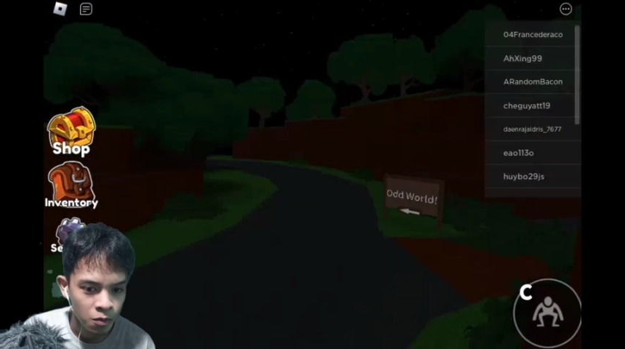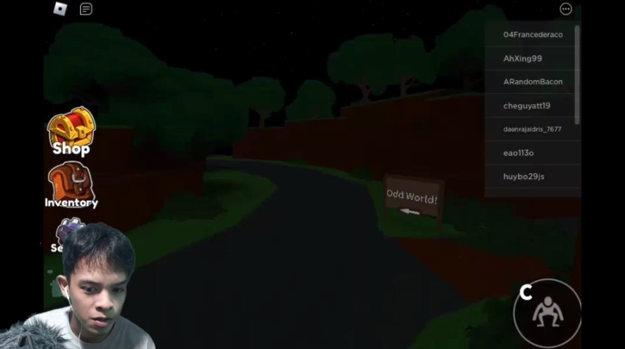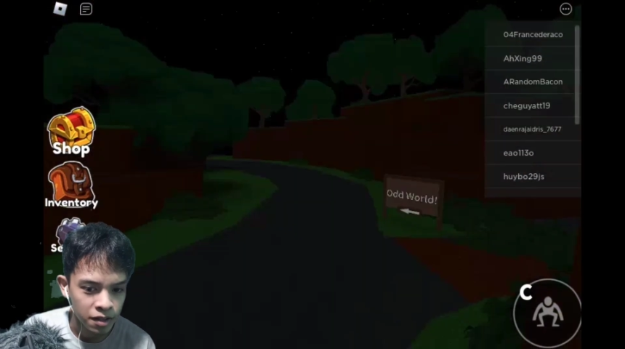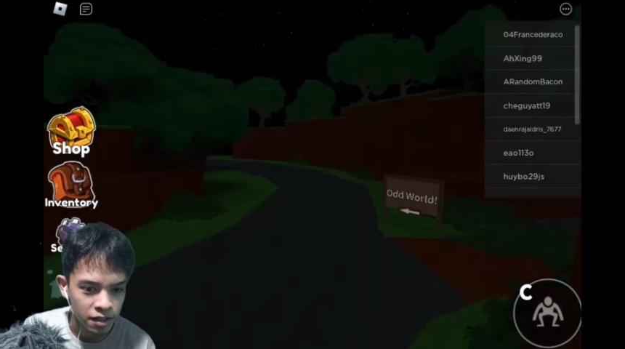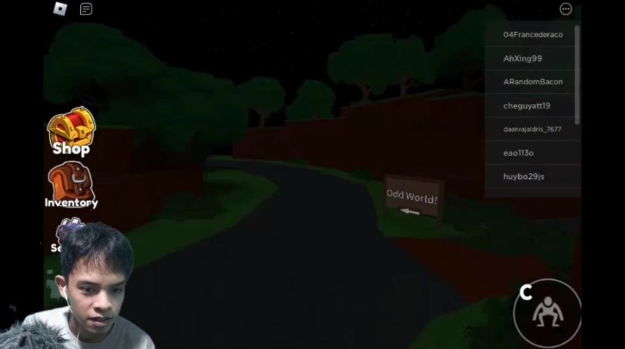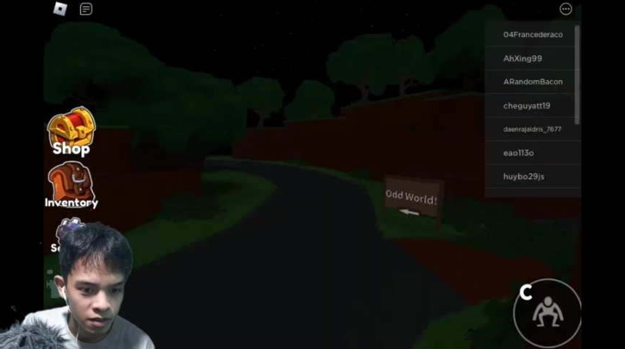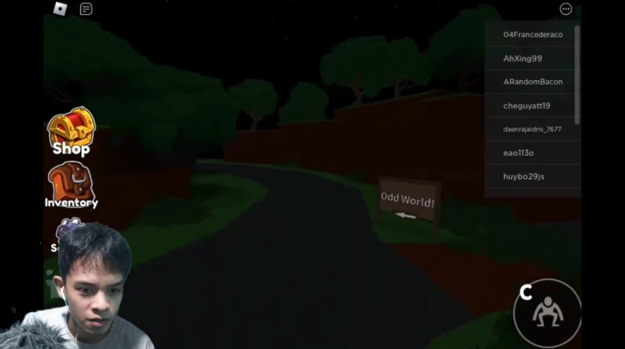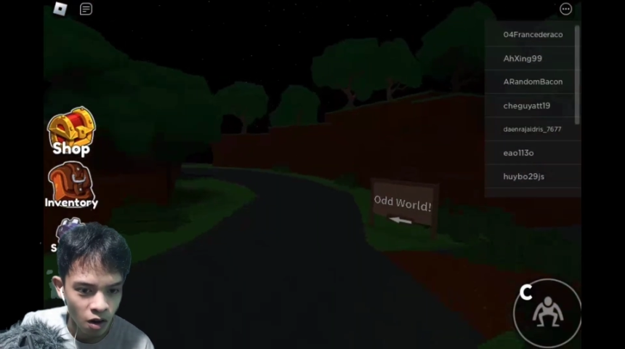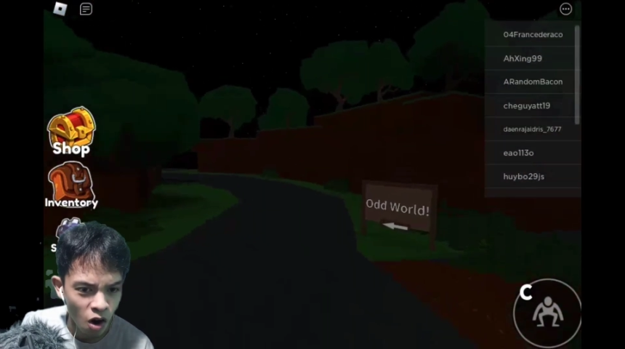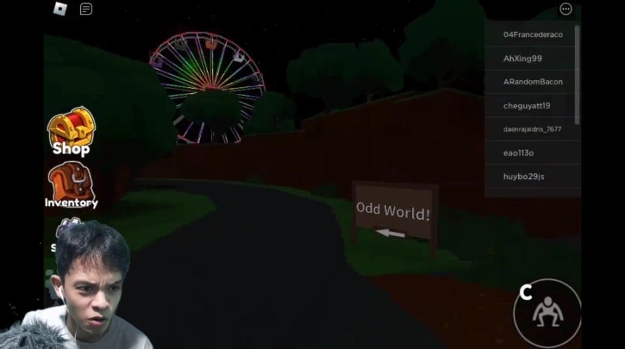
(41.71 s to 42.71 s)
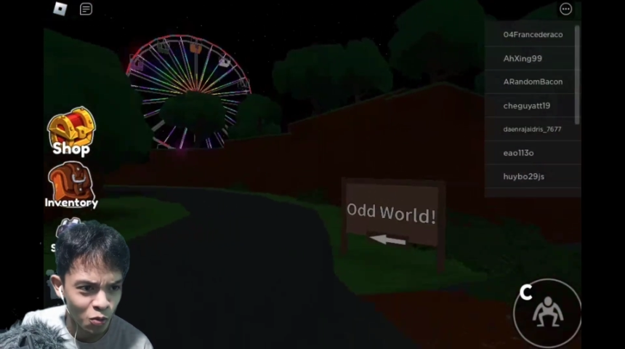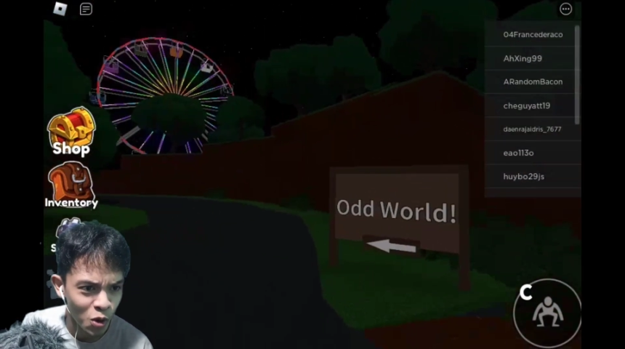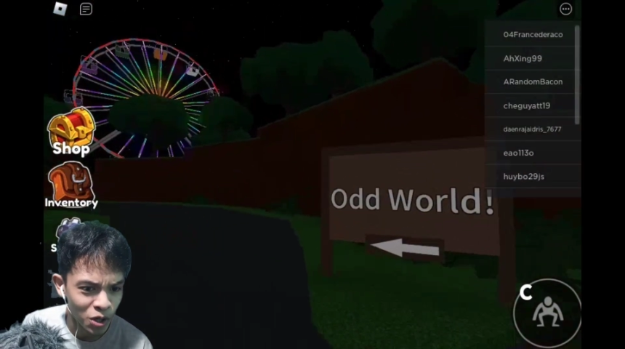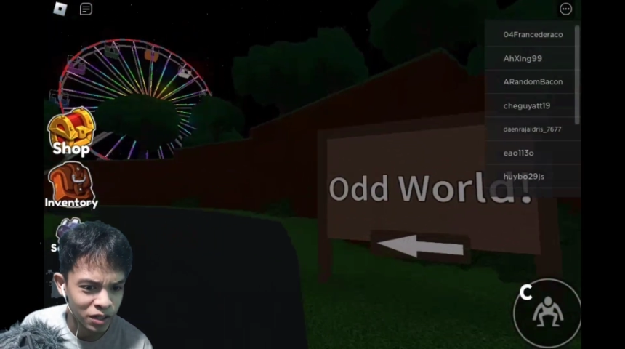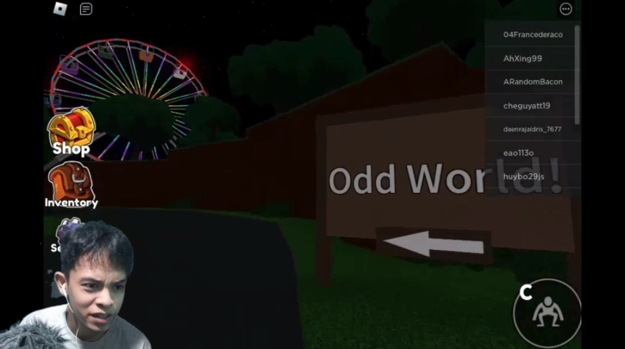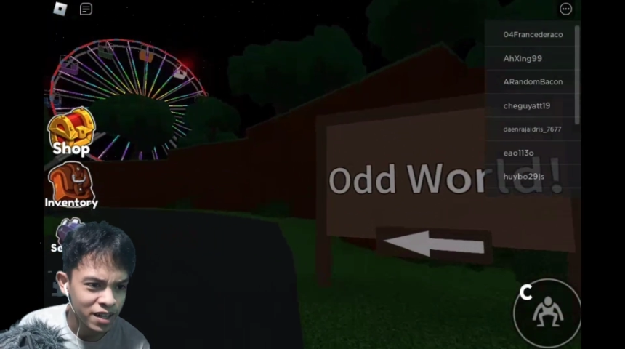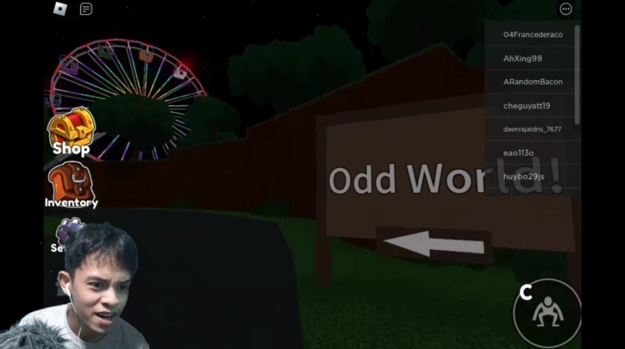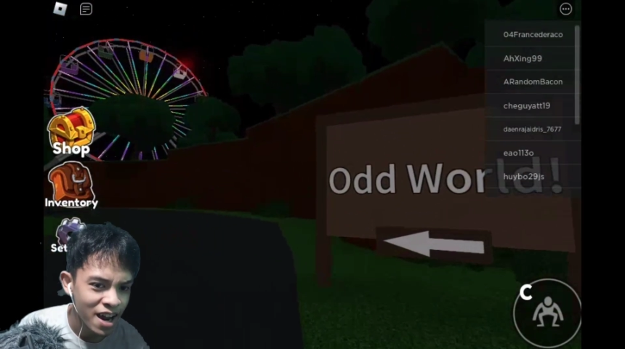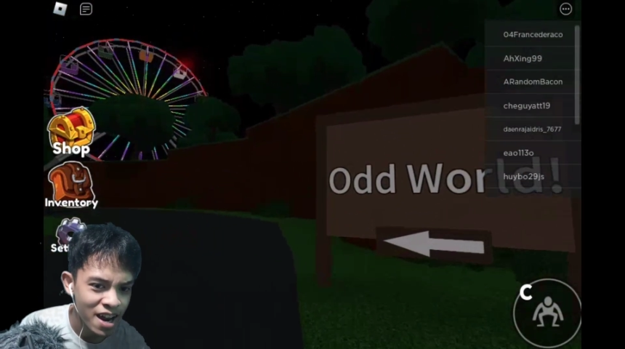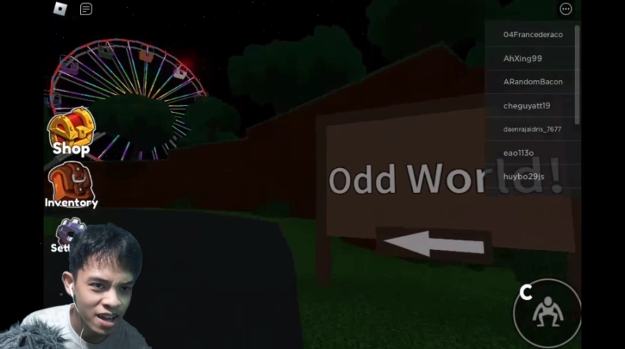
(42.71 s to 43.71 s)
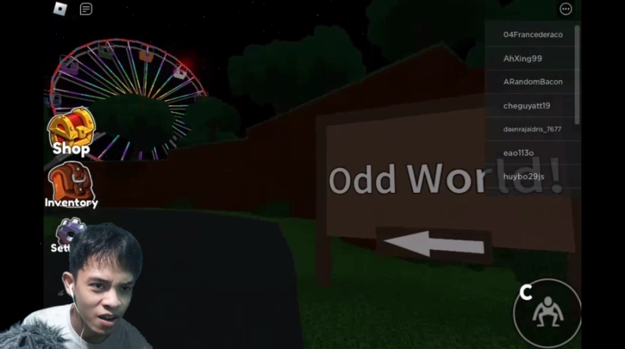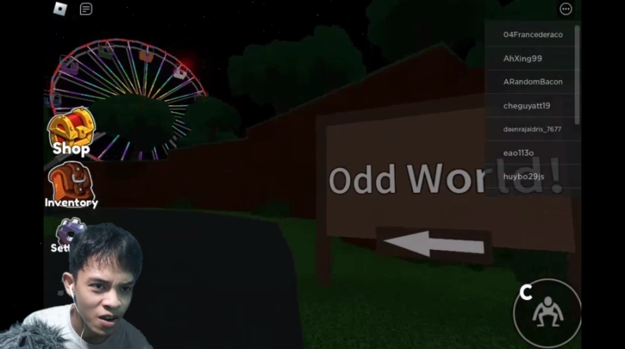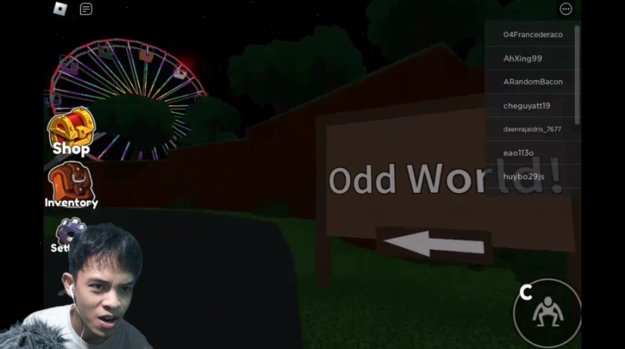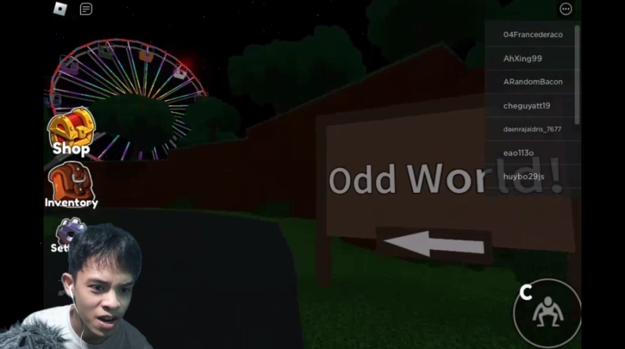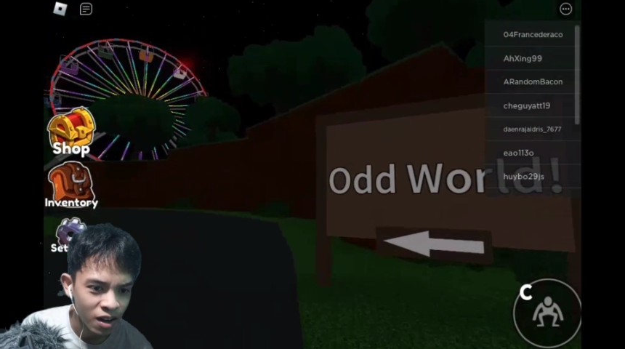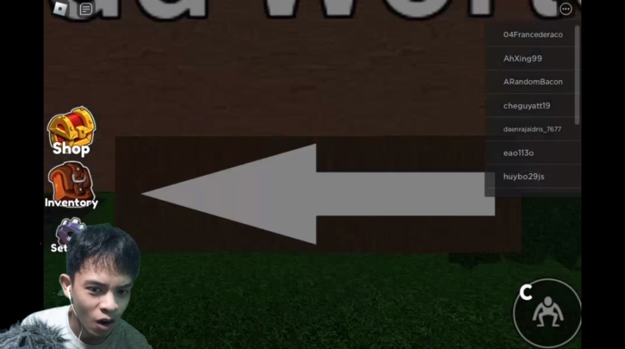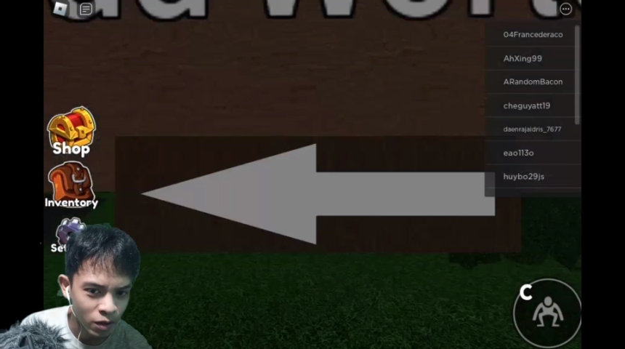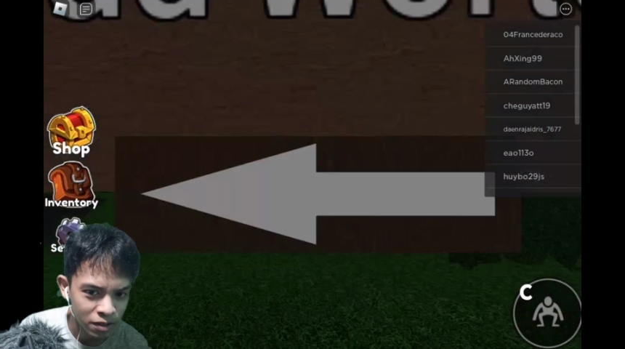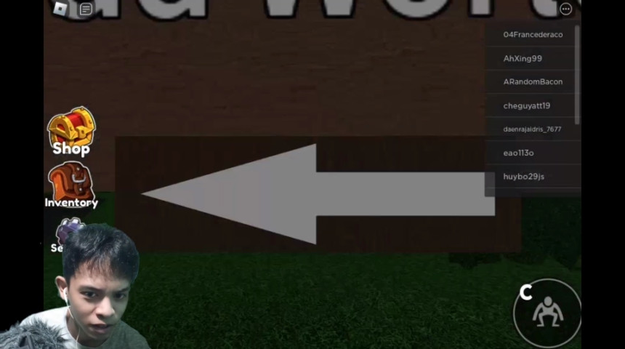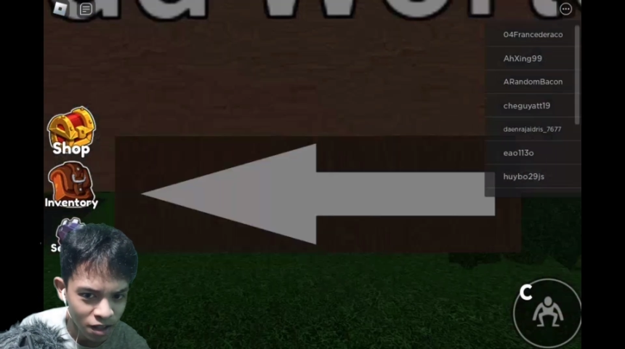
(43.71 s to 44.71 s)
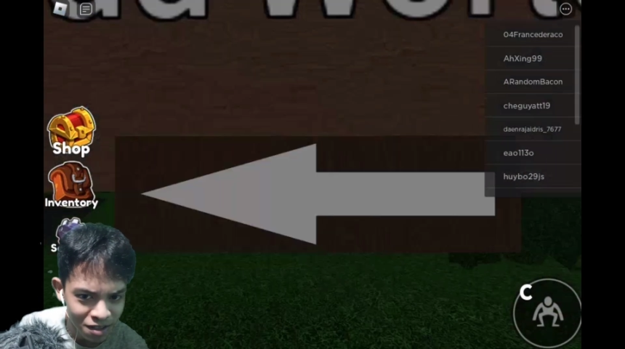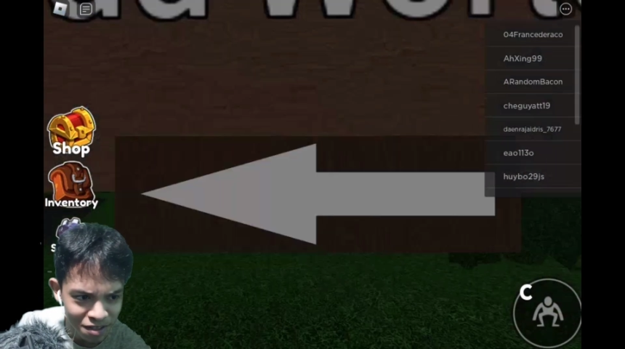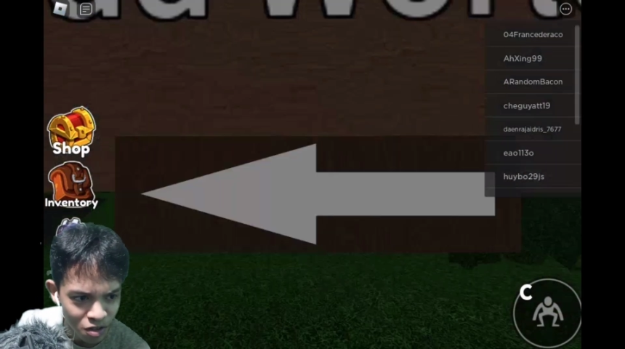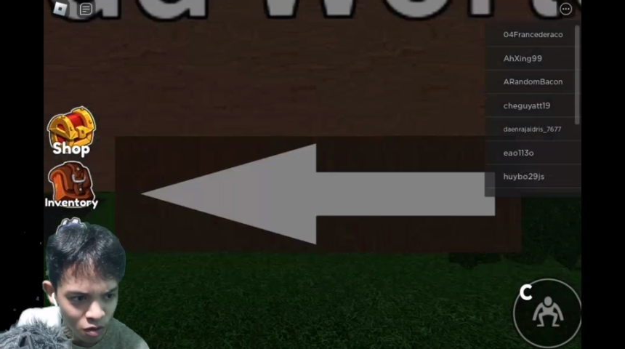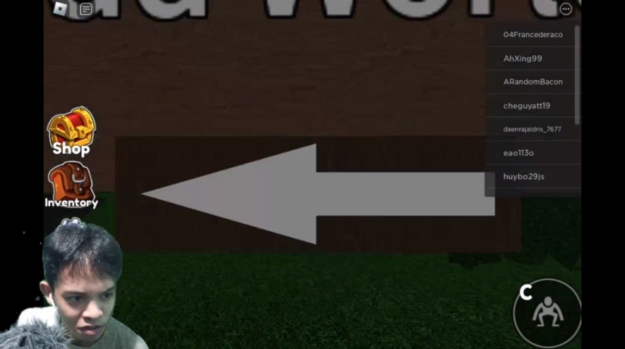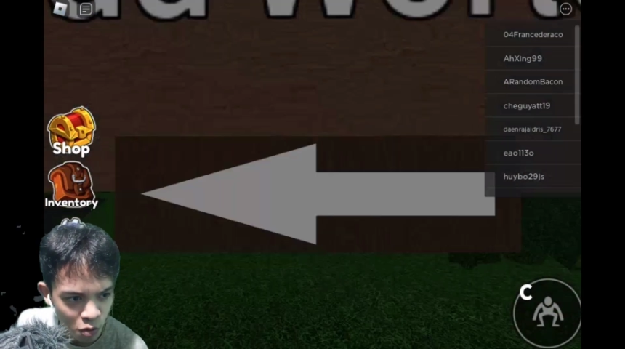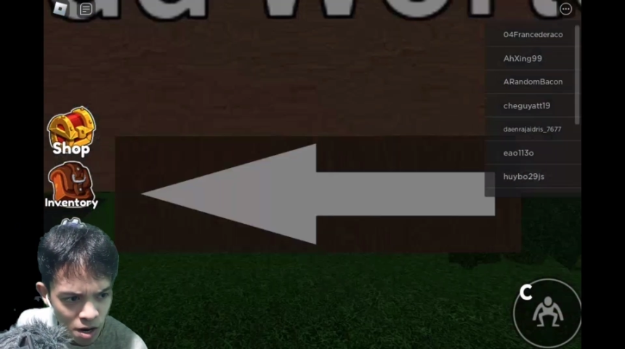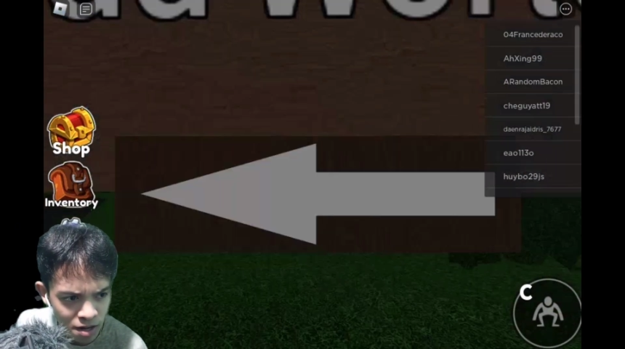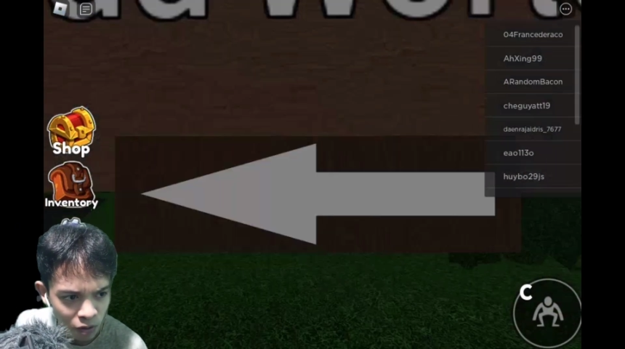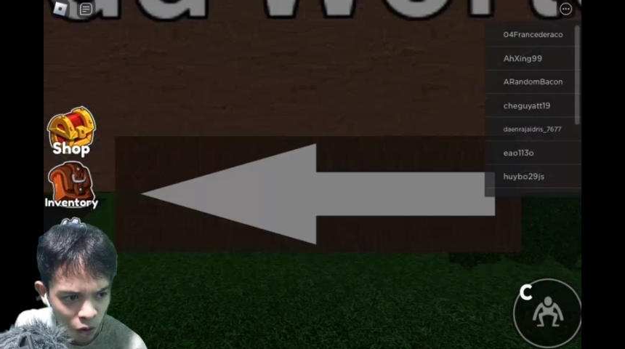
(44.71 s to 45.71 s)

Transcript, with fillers: What is that? Oh, the world? Oh, there's a cutscene on this one.